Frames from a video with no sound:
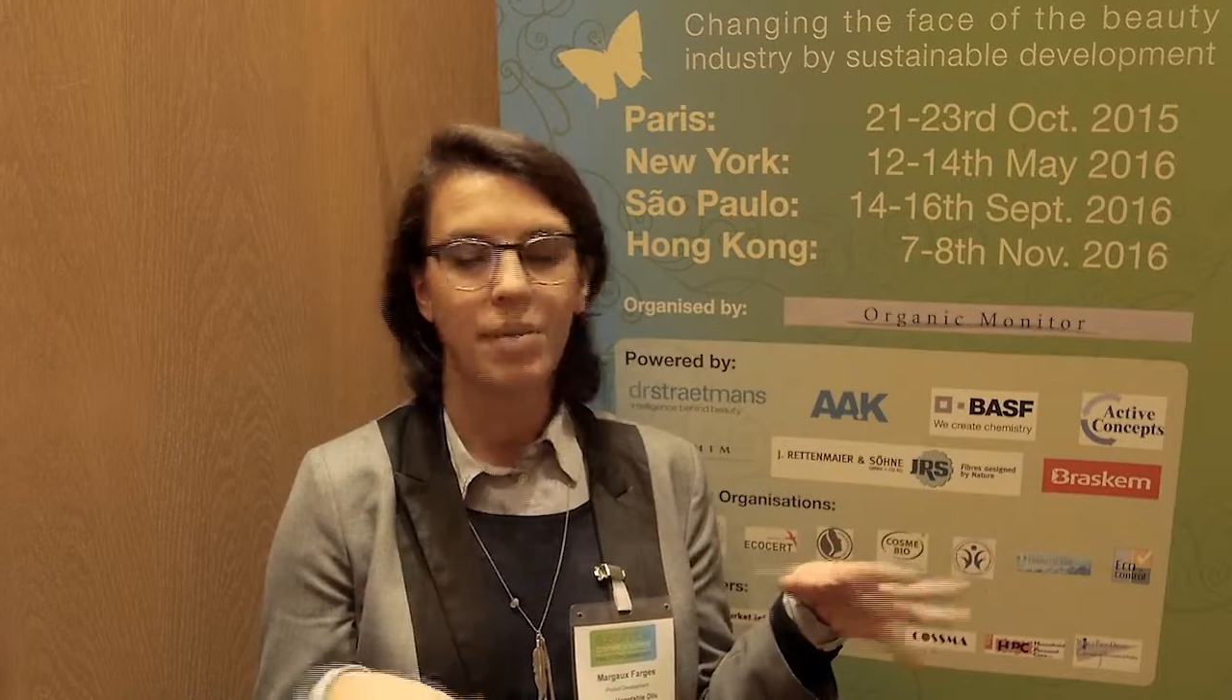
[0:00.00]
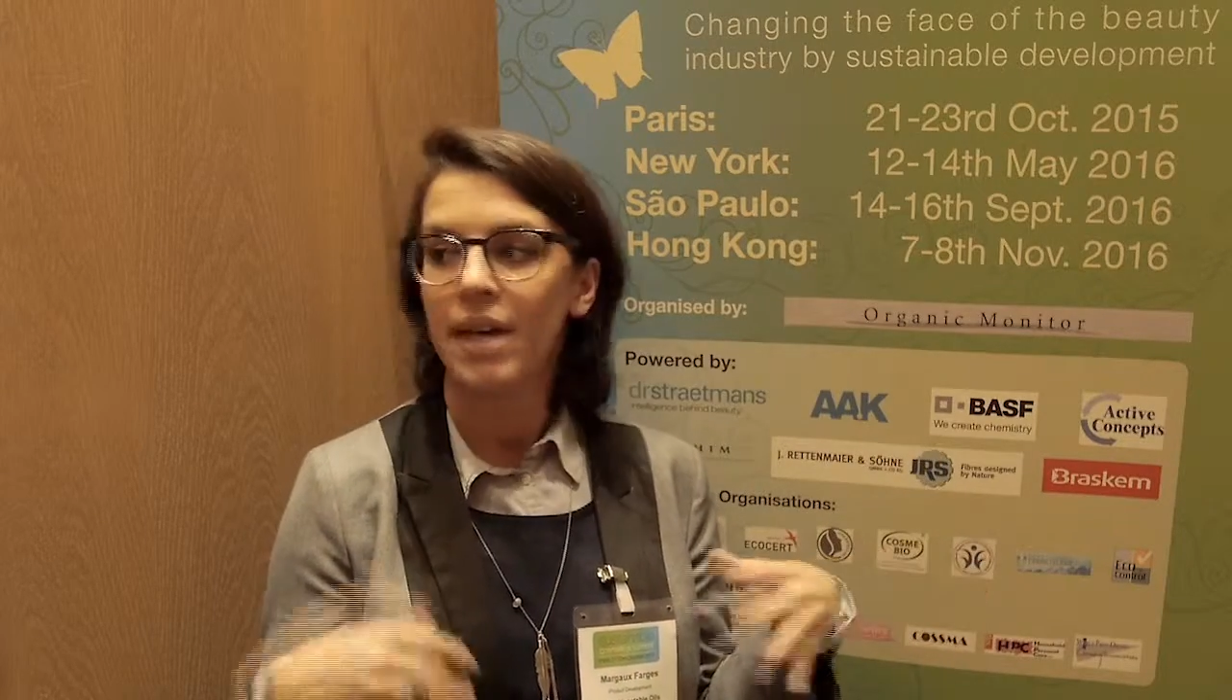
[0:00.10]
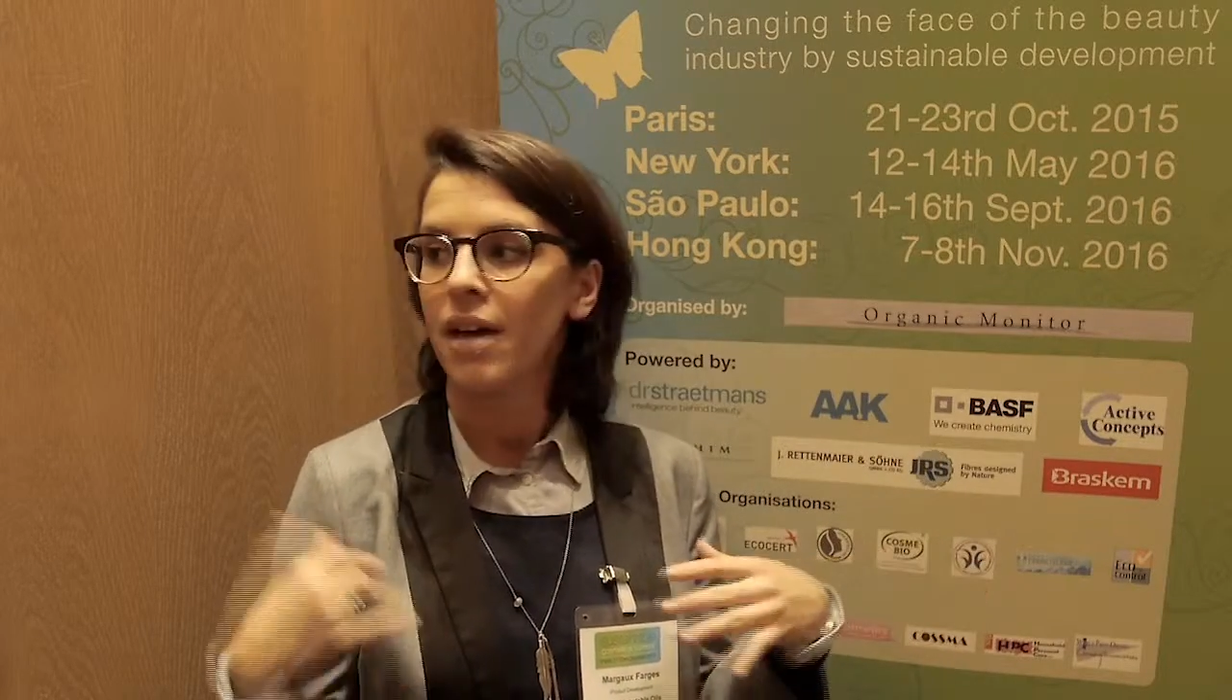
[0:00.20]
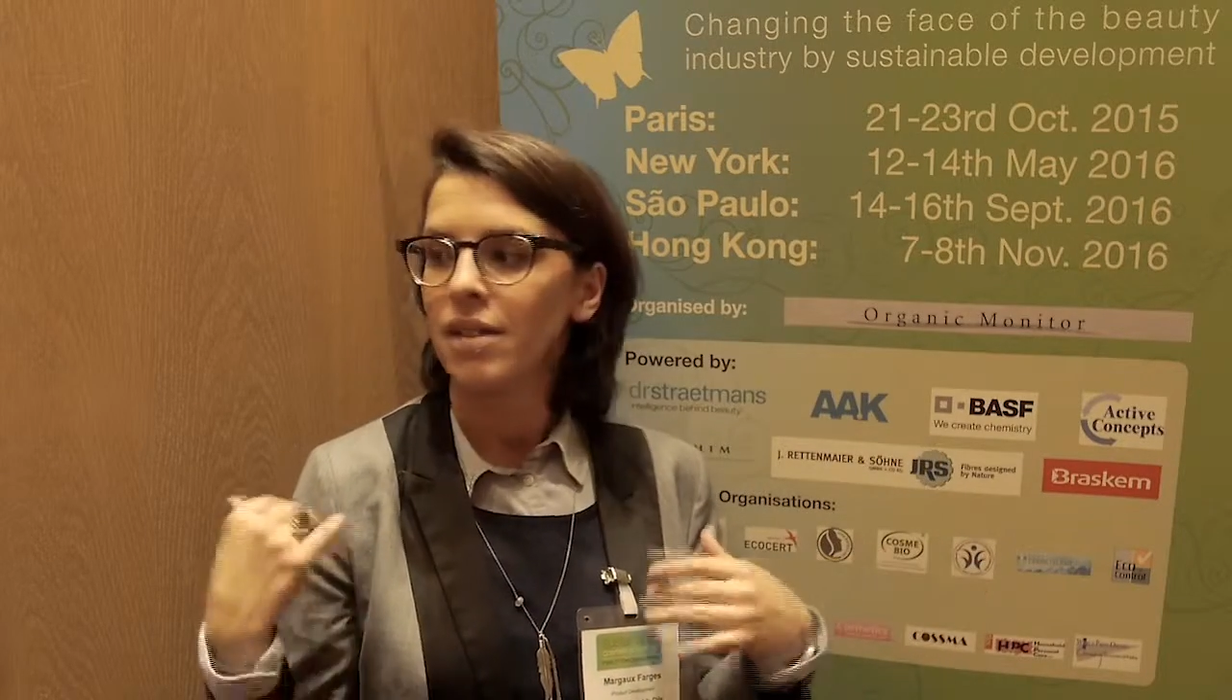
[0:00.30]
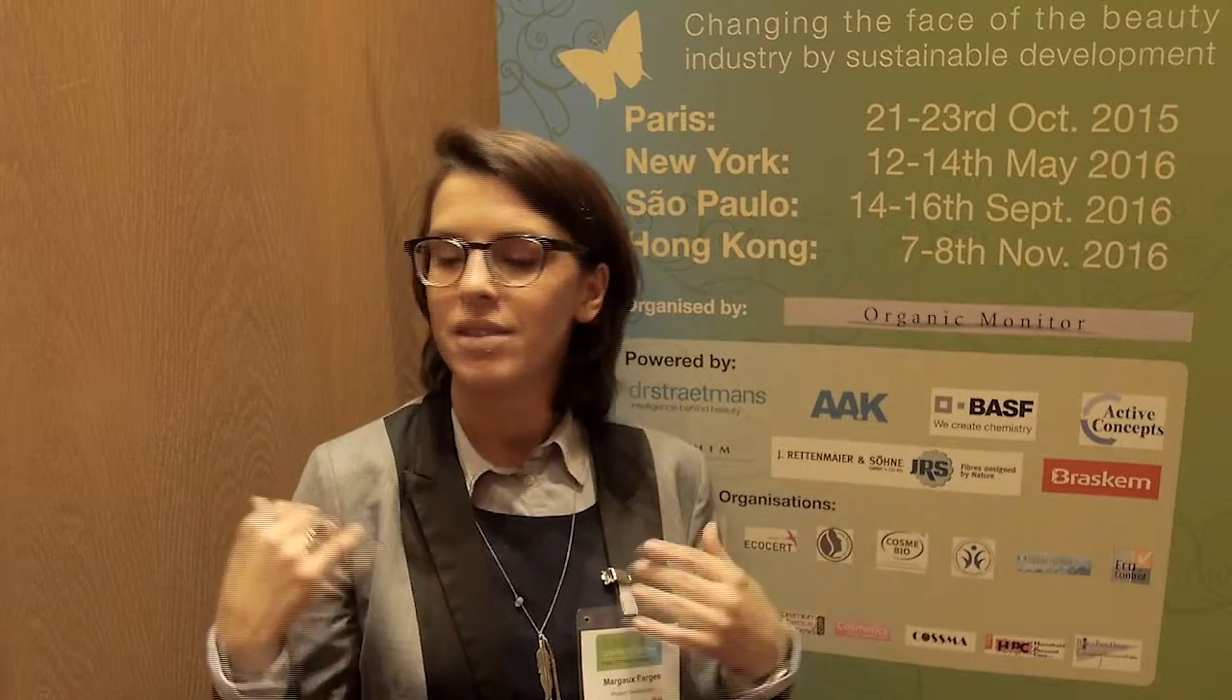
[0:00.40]

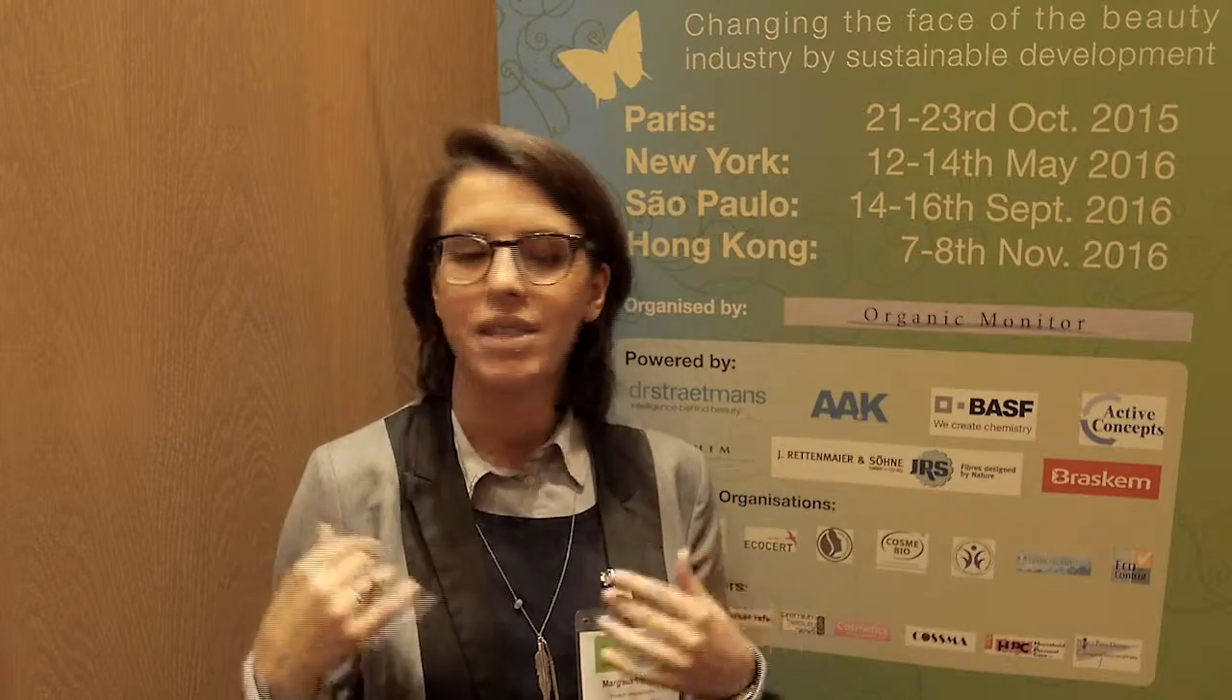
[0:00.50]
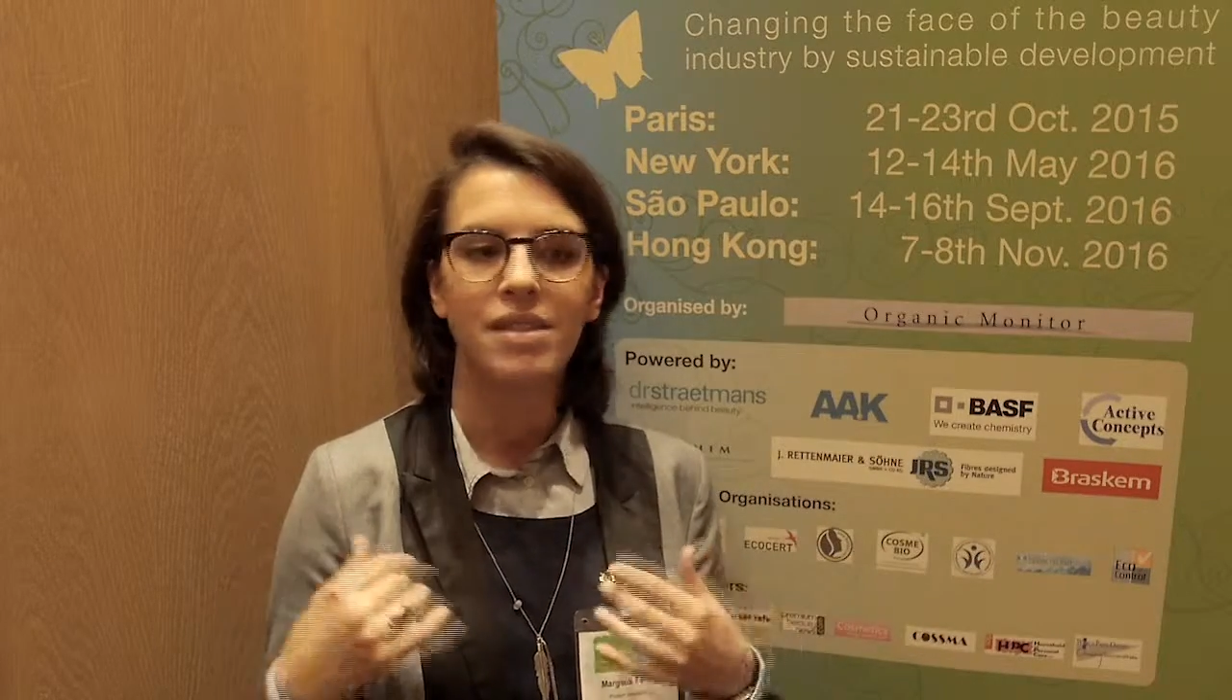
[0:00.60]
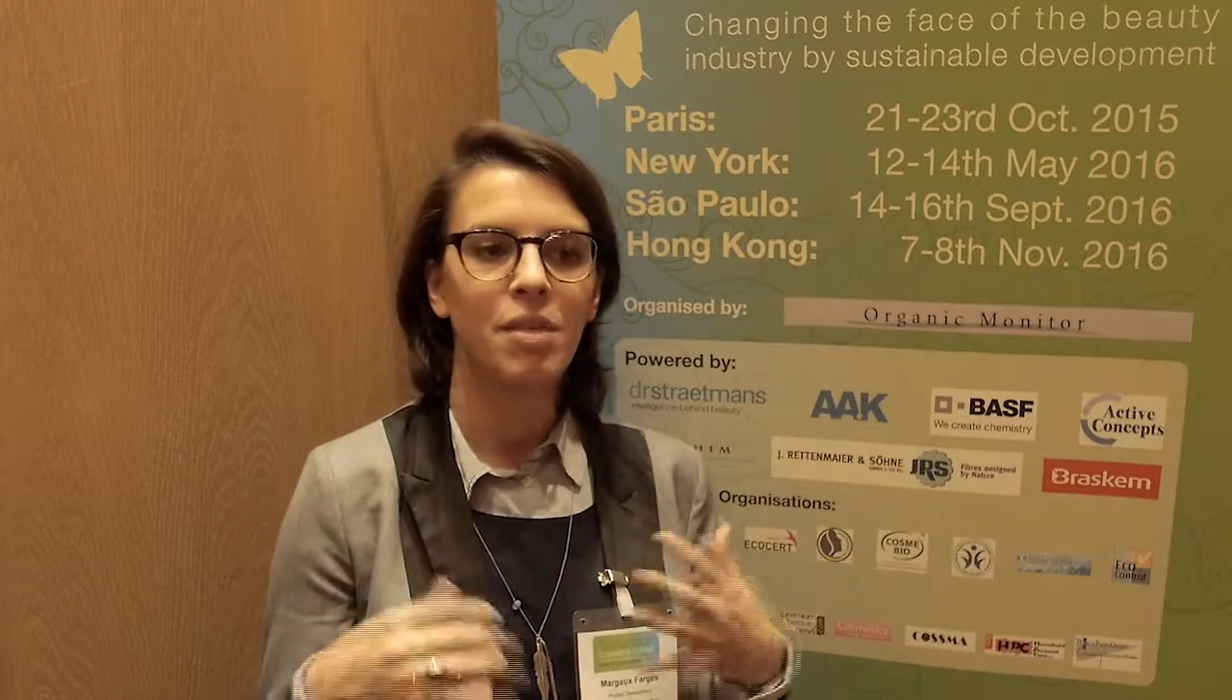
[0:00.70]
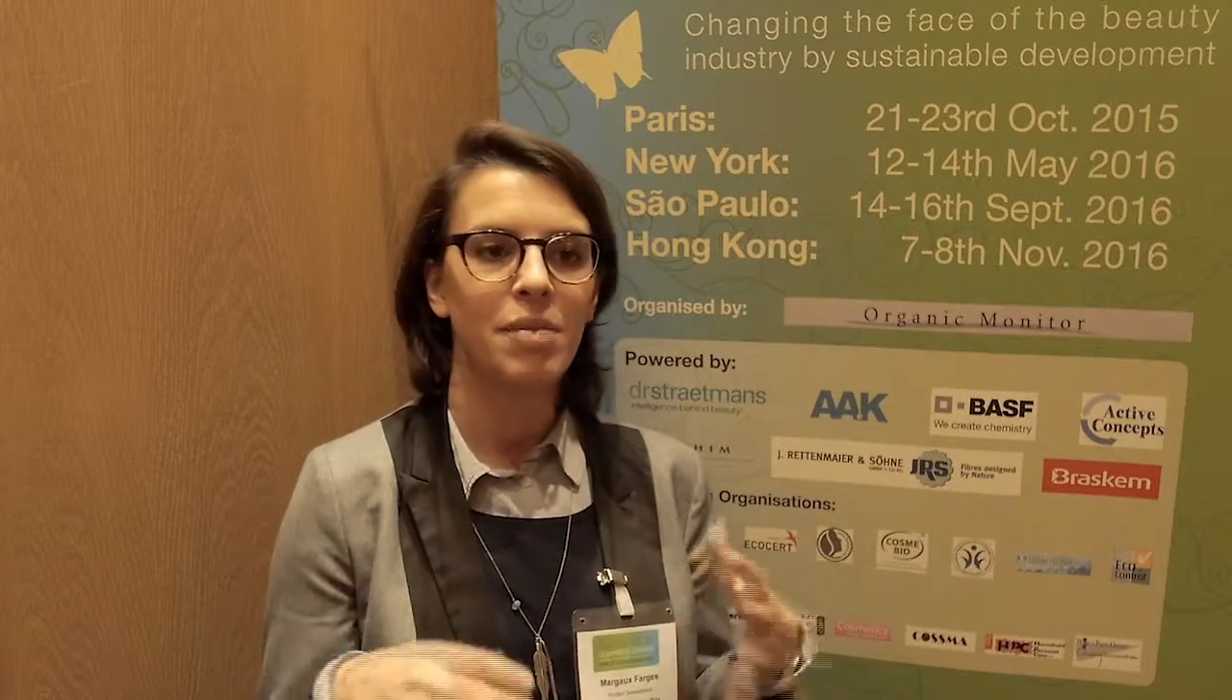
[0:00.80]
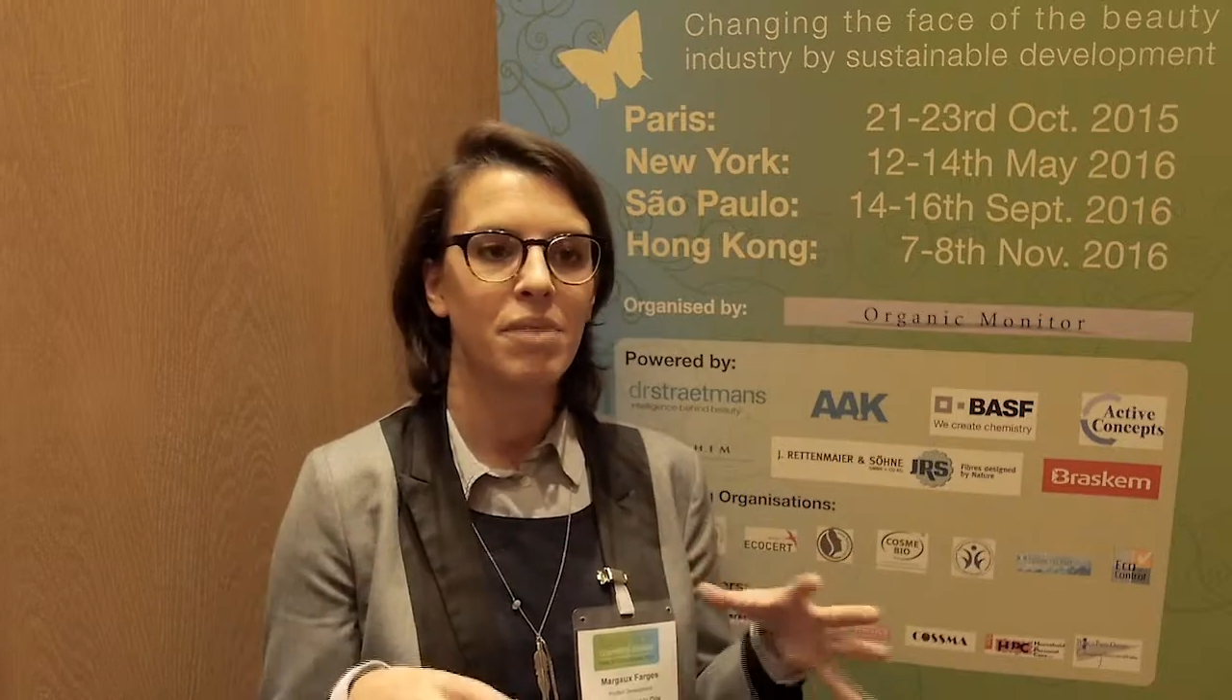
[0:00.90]
because the
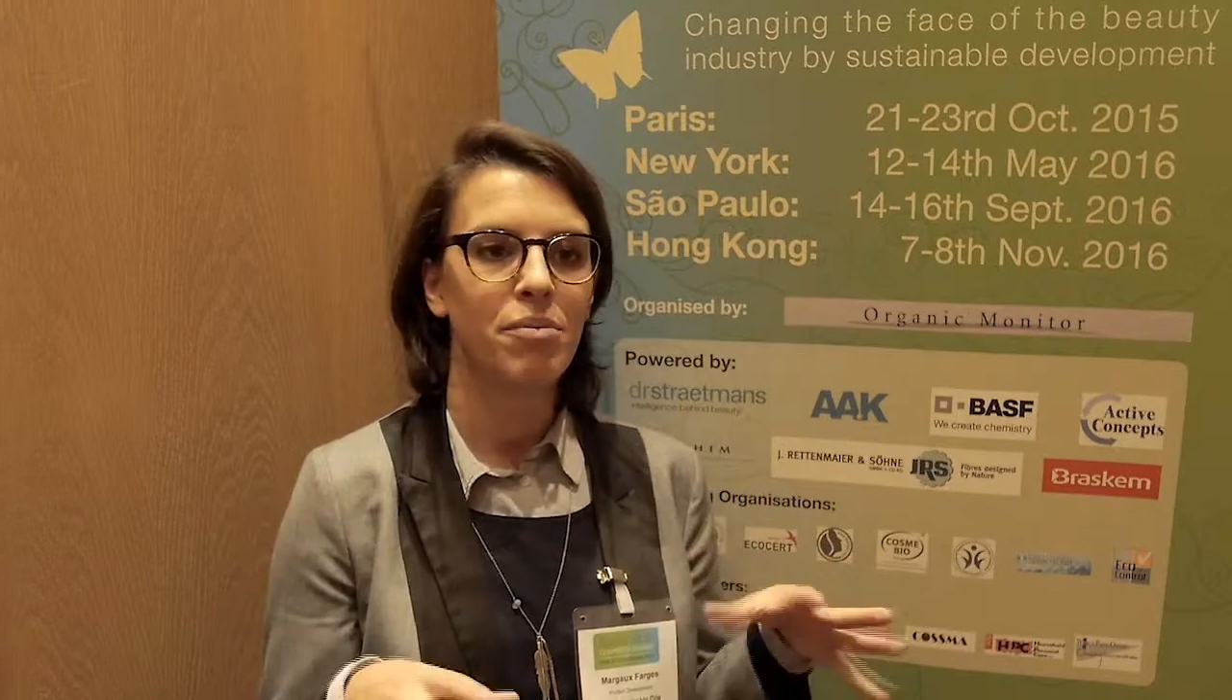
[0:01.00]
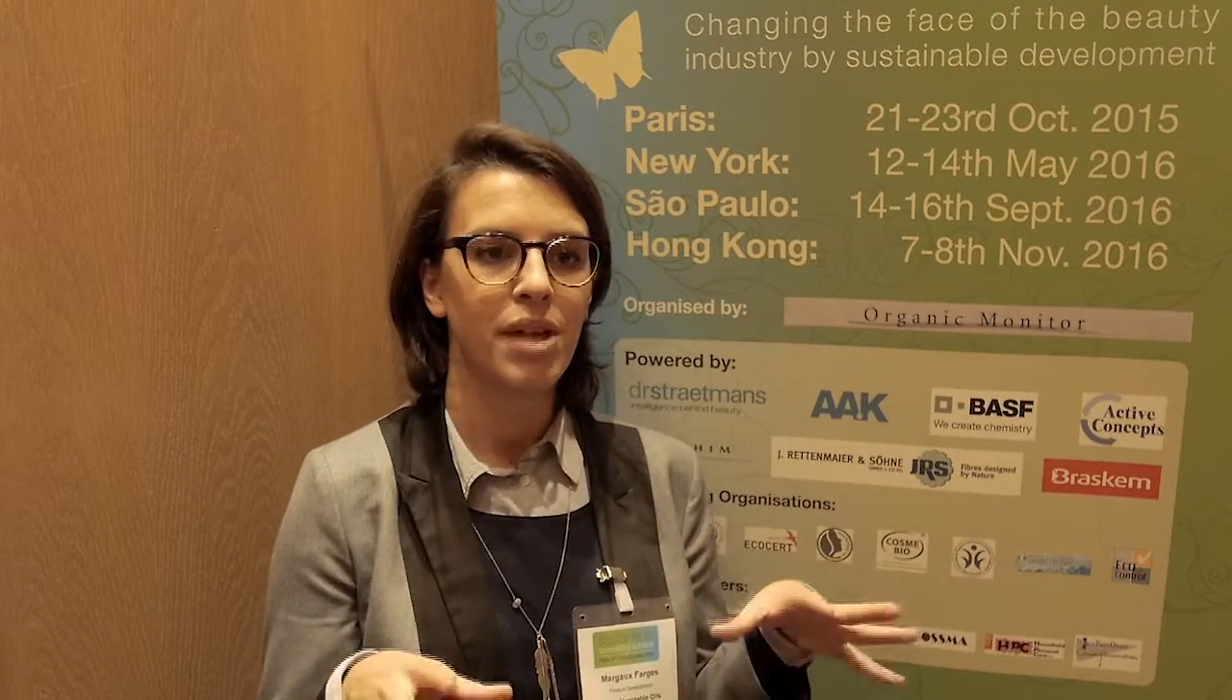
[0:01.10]
summit